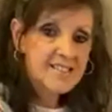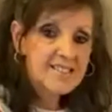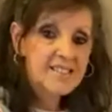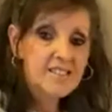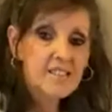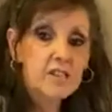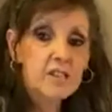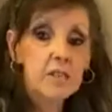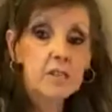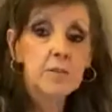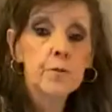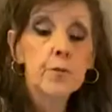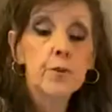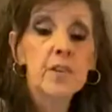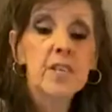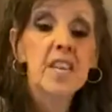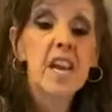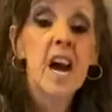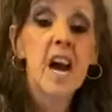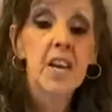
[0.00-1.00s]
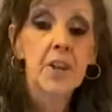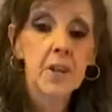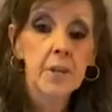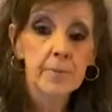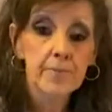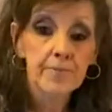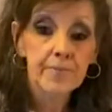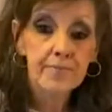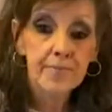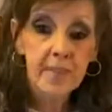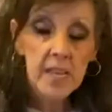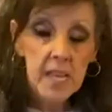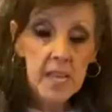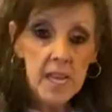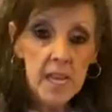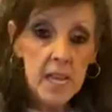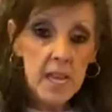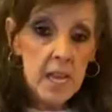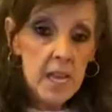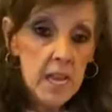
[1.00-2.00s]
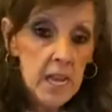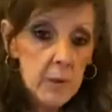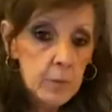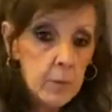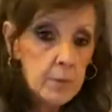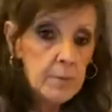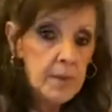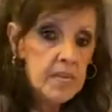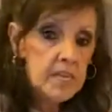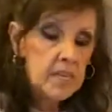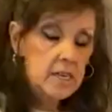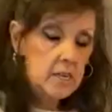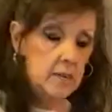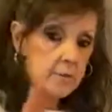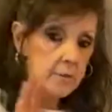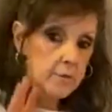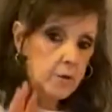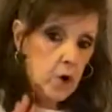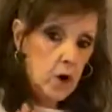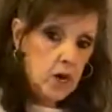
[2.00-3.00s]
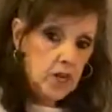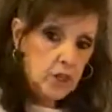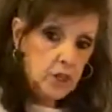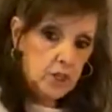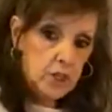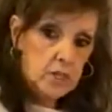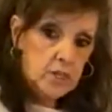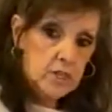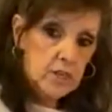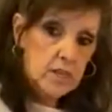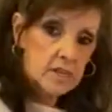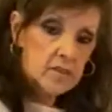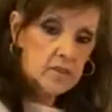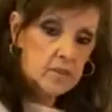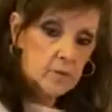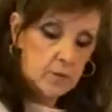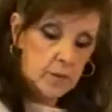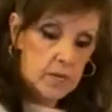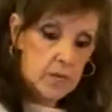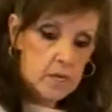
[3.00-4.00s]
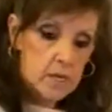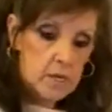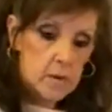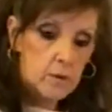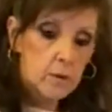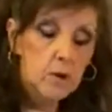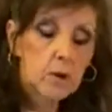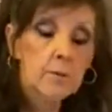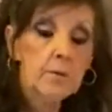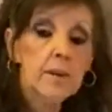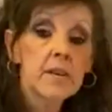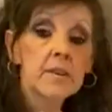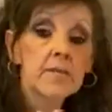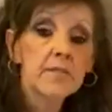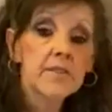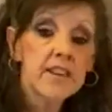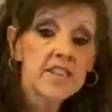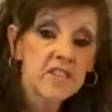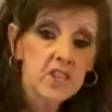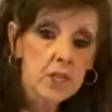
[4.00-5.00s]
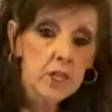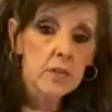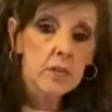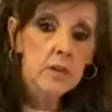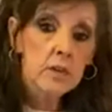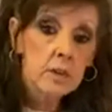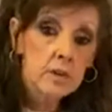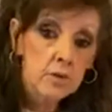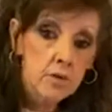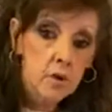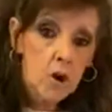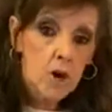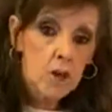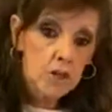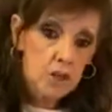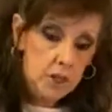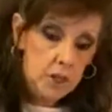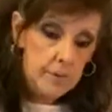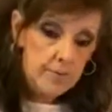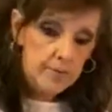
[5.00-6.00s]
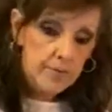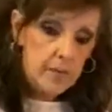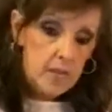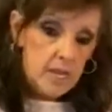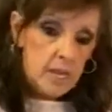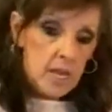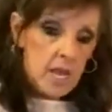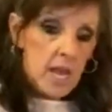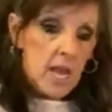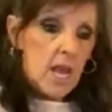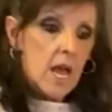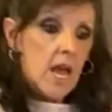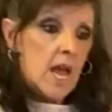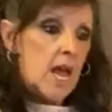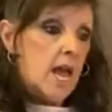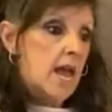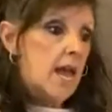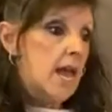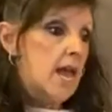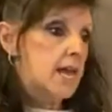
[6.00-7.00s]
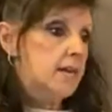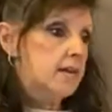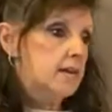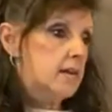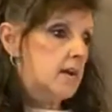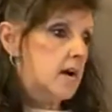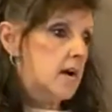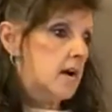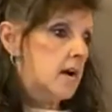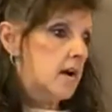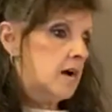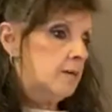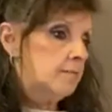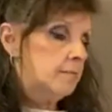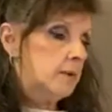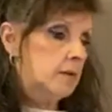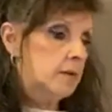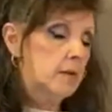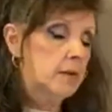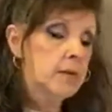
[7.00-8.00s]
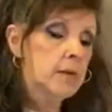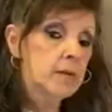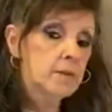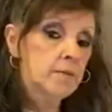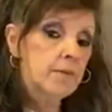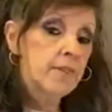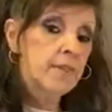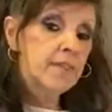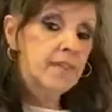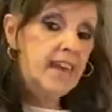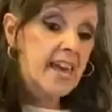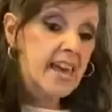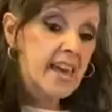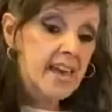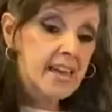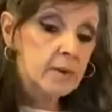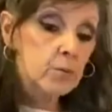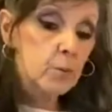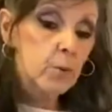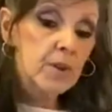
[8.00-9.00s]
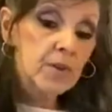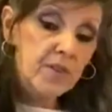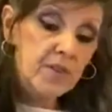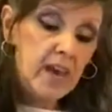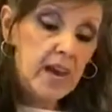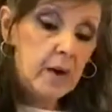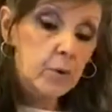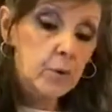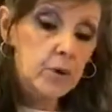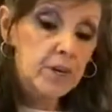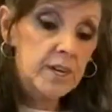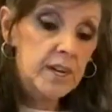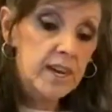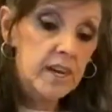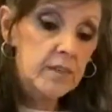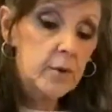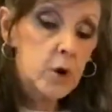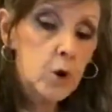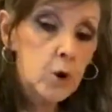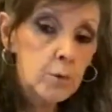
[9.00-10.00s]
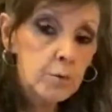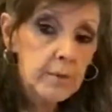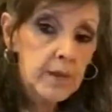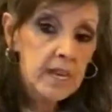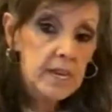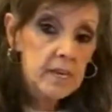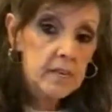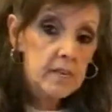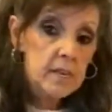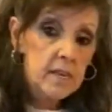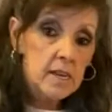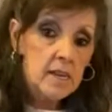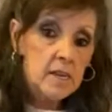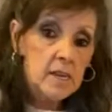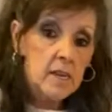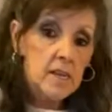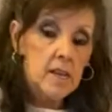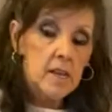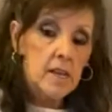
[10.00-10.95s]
is a Sicilian frittata. And we're making a frogia next week. We're going to make a veggie frogia. And then with that, we're going to have homemade